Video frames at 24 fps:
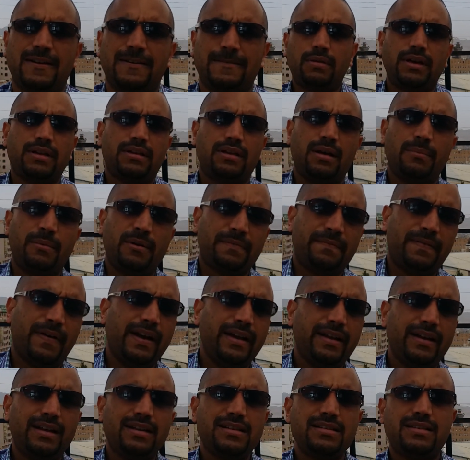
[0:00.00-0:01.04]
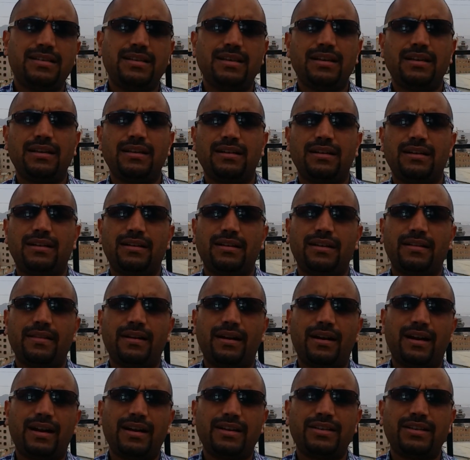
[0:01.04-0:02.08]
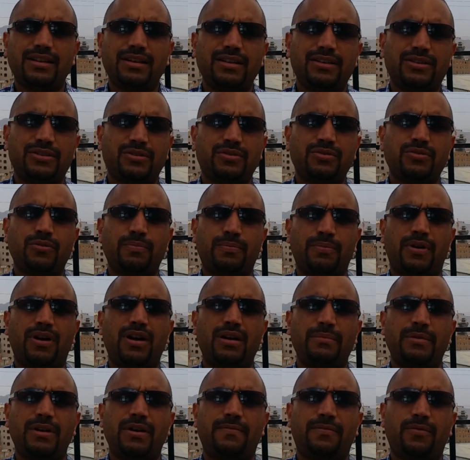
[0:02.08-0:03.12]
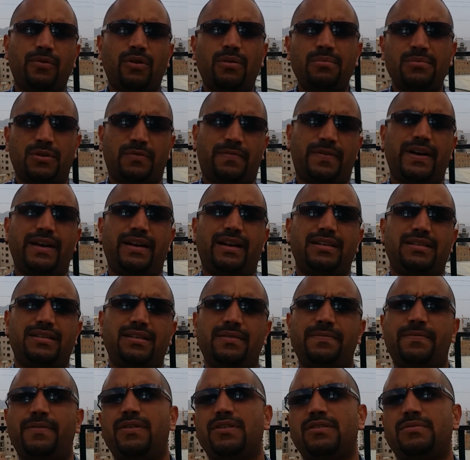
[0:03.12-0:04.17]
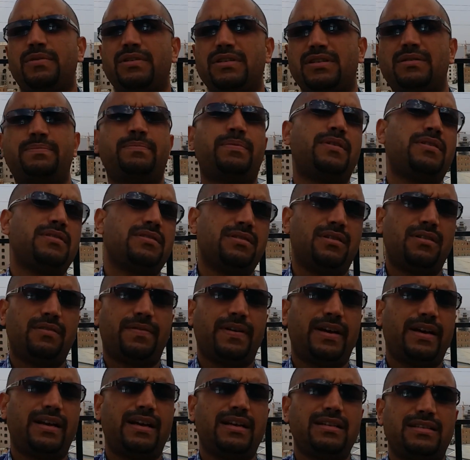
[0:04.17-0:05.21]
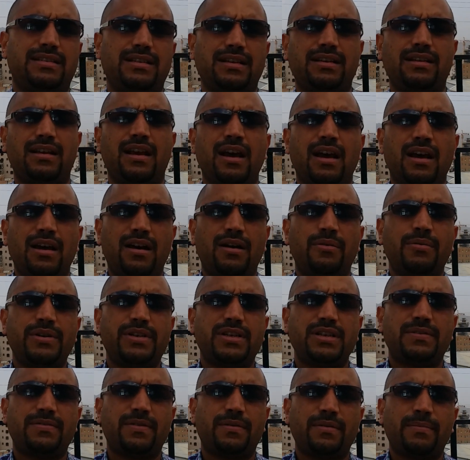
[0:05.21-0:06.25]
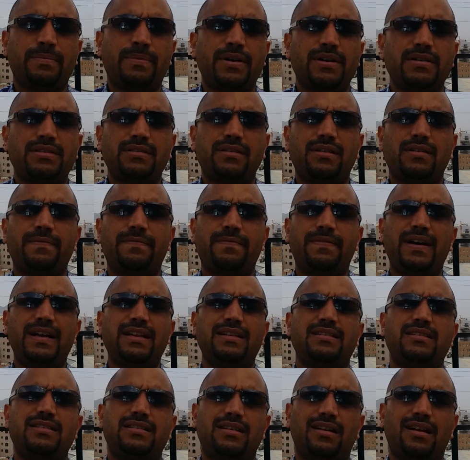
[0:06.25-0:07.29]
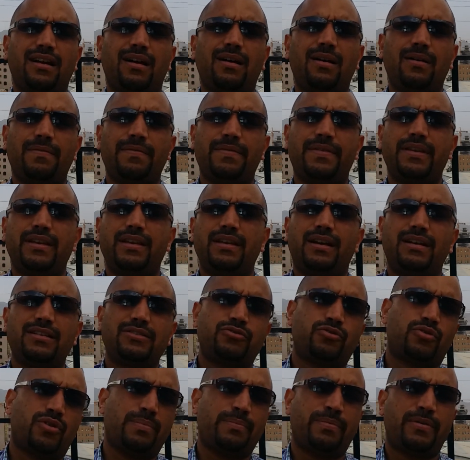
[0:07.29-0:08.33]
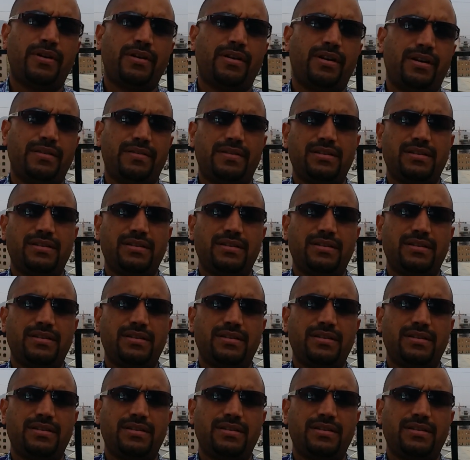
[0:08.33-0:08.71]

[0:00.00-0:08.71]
Right, about financing, there are actually two primary forms of financing. The first one is the personal financing, which is from the personal funds of the entrepreneur.